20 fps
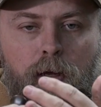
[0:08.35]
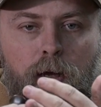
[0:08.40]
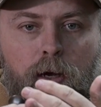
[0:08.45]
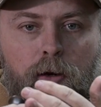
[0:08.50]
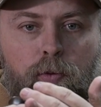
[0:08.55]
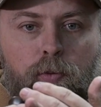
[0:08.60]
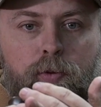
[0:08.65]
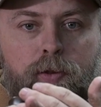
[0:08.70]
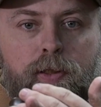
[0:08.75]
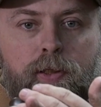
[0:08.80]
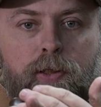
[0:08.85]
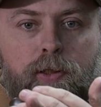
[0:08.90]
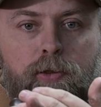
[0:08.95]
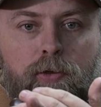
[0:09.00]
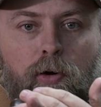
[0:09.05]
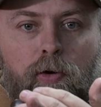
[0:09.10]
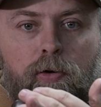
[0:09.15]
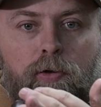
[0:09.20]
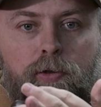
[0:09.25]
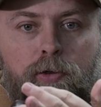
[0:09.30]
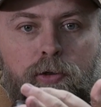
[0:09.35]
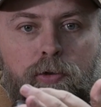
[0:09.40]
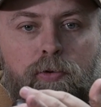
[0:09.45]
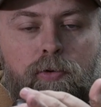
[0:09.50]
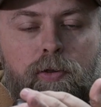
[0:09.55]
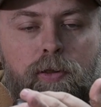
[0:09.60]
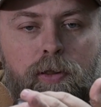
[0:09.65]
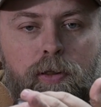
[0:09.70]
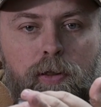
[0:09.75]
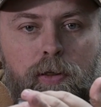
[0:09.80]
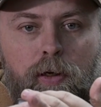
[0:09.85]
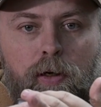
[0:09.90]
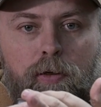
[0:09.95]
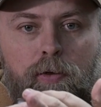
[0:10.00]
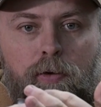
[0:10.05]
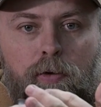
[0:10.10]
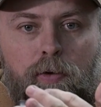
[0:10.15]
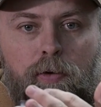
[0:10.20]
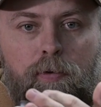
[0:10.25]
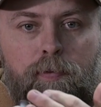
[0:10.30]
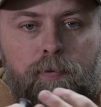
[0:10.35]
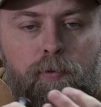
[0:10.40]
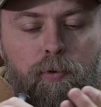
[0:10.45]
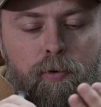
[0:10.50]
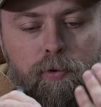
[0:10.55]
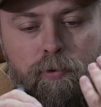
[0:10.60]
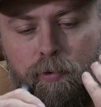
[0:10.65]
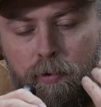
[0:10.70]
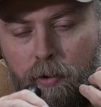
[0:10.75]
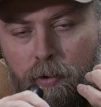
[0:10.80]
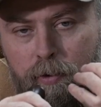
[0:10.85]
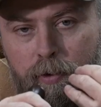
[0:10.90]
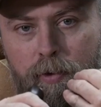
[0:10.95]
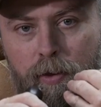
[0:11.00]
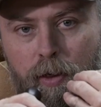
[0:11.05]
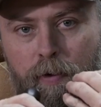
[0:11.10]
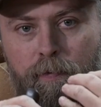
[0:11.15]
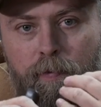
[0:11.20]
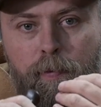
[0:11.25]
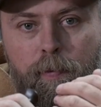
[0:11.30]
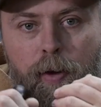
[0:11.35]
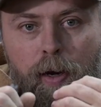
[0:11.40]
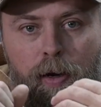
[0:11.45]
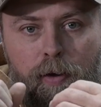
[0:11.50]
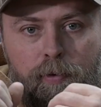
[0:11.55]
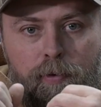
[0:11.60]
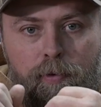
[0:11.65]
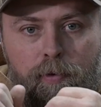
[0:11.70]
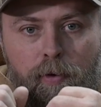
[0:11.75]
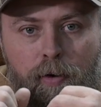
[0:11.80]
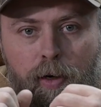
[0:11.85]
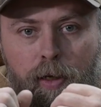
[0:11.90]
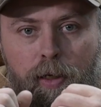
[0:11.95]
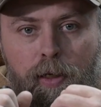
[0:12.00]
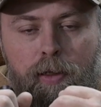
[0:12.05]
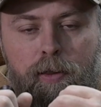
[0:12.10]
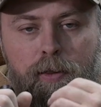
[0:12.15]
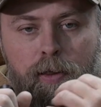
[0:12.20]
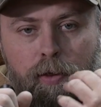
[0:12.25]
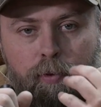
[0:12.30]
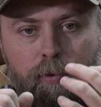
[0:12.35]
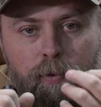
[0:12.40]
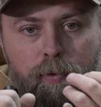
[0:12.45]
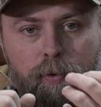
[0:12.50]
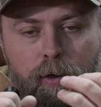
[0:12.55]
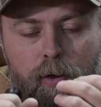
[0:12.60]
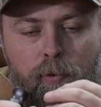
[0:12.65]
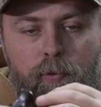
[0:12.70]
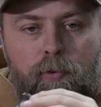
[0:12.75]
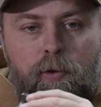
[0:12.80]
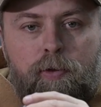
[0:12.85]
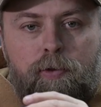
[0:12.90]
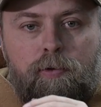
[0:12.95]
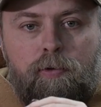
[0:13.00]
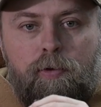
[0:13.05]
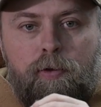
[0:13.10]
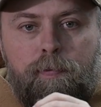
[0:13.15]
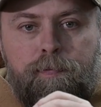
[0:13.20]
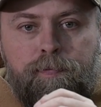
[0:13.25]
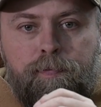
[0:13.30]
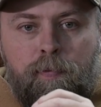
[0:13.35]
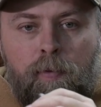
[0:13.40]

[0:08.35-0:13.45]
how do we start using a duck call, what goes on inside of our mouth, our hands, how do we put air pressure in it,